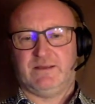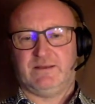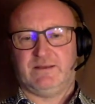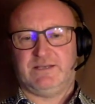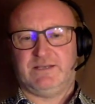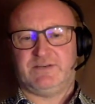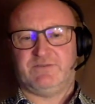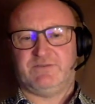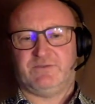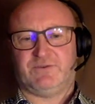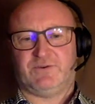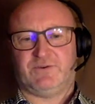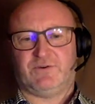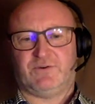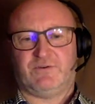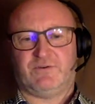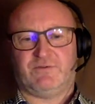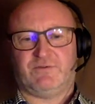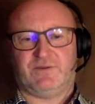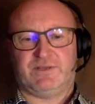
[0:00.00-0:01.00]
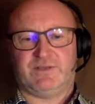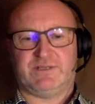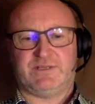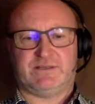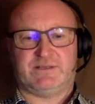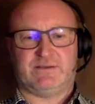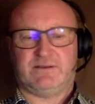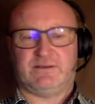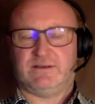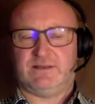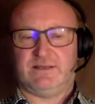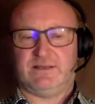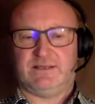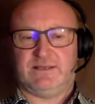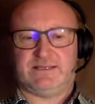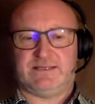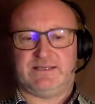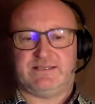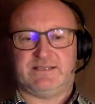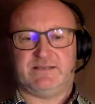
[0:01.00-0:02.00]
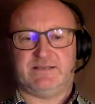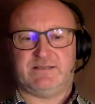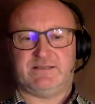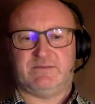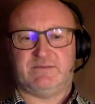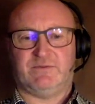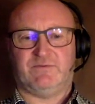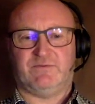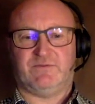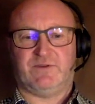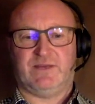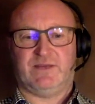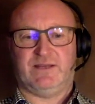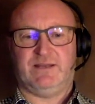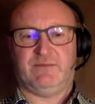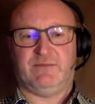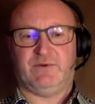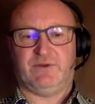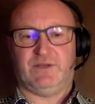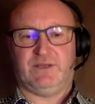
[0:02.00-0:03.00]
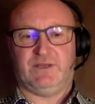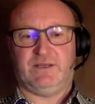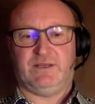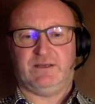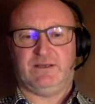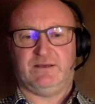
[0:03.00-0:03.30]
Nature photography is accessible for anybody,